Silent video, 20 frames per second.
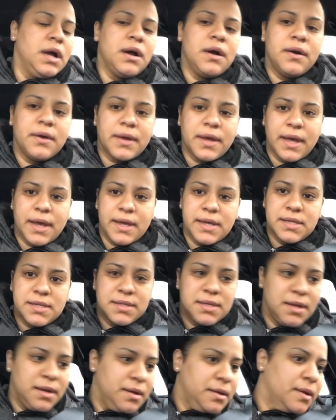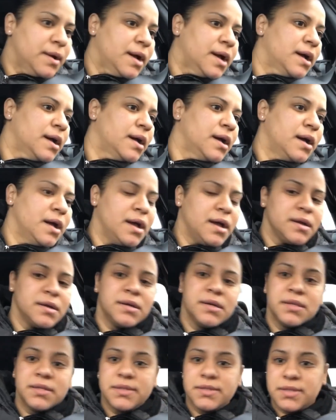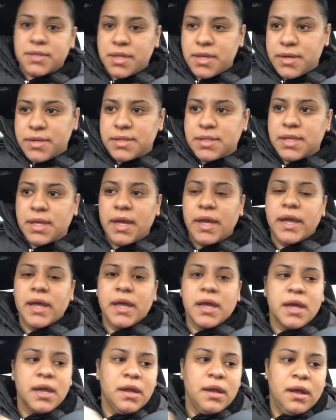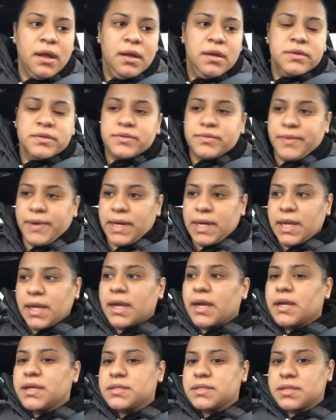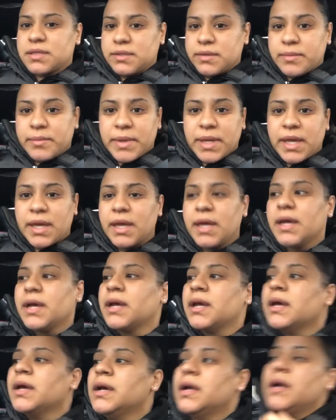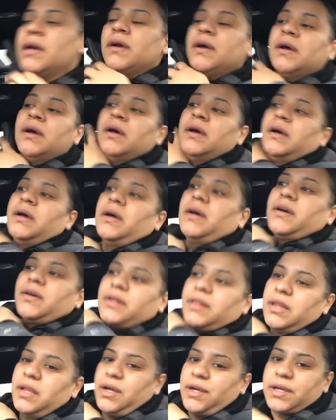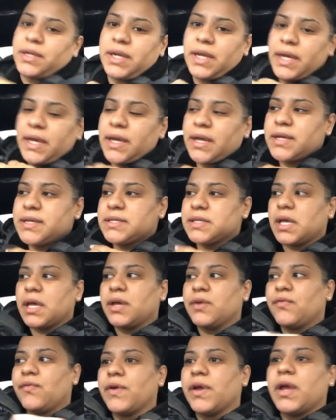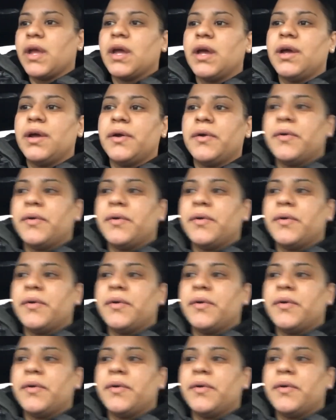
Okay, so it's Thursday. It's raining. it's gloomy. I had a long night because Avery,